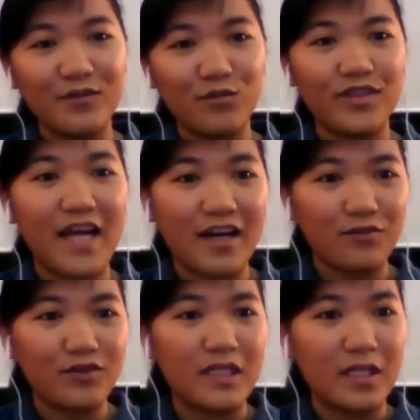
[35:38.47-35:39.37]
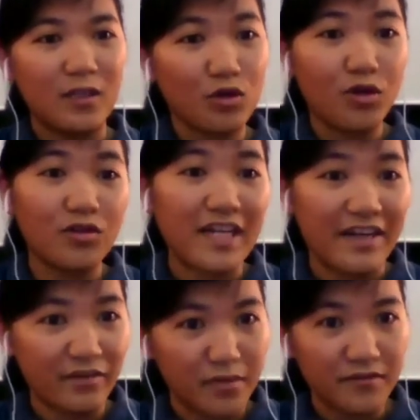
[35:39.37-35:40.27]
with our local
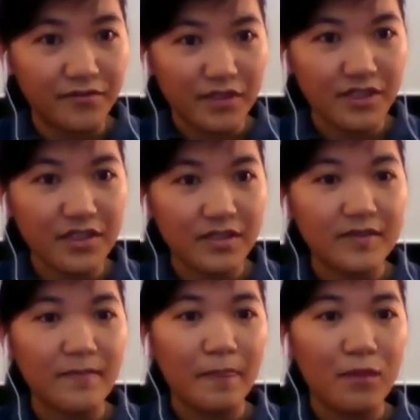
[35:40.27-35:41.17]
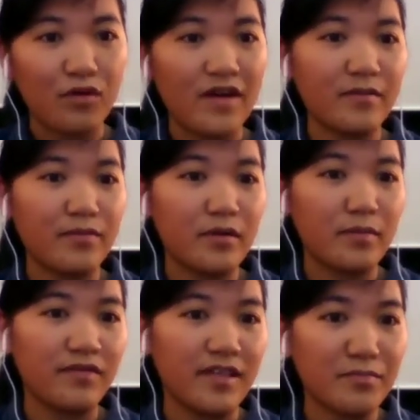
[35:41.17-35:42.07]
government first to have a proper
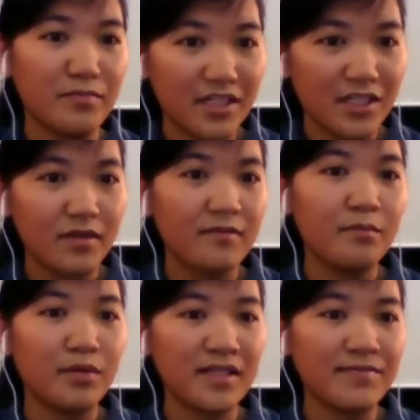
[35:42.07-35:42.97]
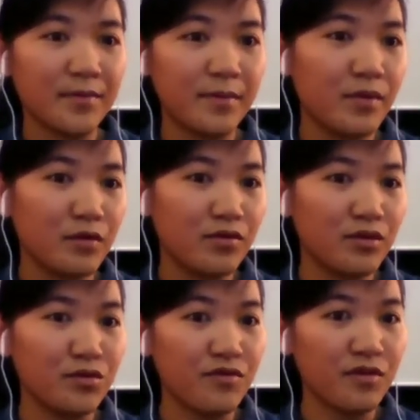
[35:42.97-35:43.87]
waste management, place for people
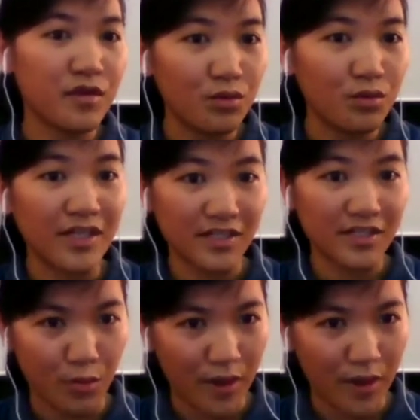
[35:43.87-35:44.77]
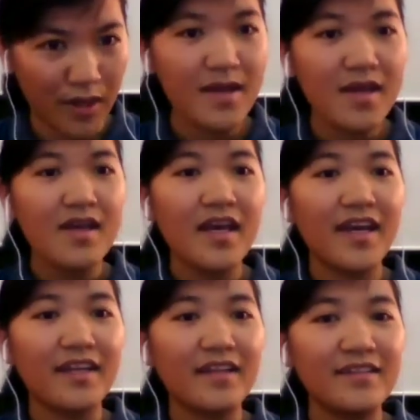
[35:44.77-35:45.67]
to throw trash away,
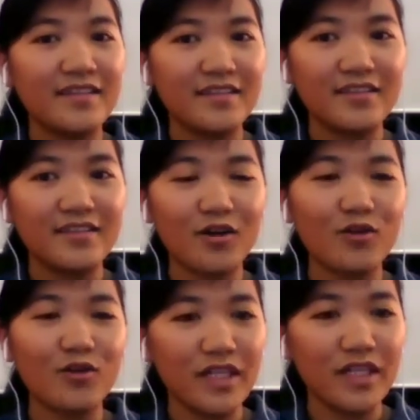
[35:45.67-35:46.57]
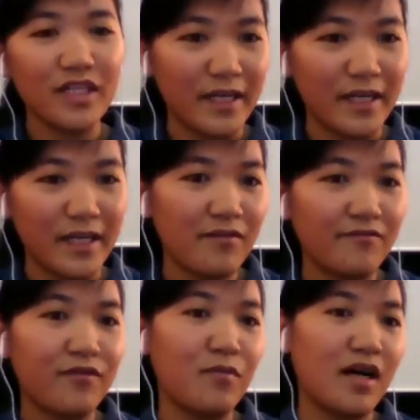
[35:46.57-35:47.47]
and not only them,
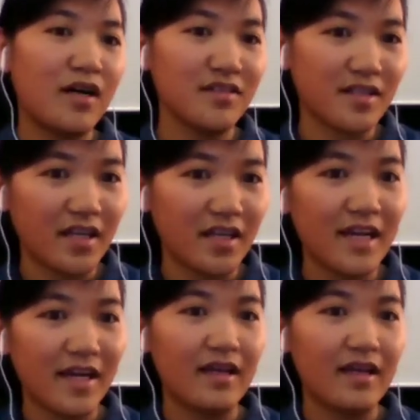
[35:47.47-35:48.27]
but from our side